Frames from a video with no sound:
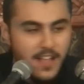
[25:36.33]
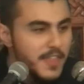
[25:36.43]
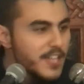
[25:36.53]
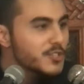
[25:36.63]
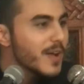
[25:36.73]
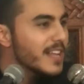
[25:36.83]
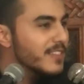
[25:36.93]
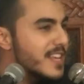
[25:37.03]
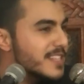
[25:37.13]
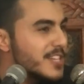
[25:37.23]
They tried
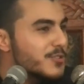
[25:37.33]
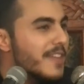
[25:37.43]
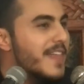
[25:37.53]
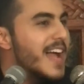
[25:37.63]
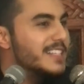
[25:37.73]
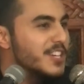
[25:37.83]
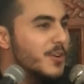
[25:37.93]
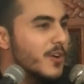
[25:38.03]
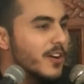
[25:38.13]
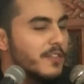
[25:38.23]
this, they tried that, it
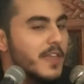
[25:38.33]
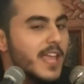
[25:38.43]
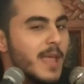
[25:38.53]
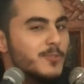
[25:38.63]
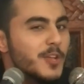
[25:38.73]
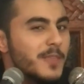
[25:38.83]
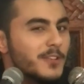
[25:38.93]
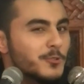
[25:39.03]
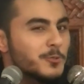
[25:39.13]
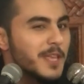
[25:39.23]
didn't work. They came to him, they
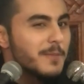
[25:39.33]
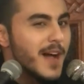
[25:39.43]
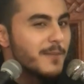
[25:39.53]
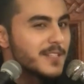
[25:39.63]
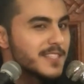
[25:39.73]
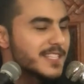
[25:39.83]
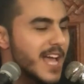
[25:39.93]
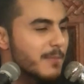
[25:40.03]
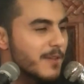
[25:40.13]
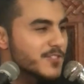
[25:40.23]
told him, Imam, it's the
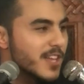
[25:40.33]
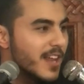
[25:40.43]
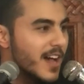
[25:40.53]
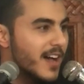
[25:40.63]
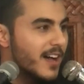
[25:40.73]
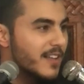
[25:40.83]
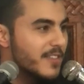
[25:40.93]
time of salah.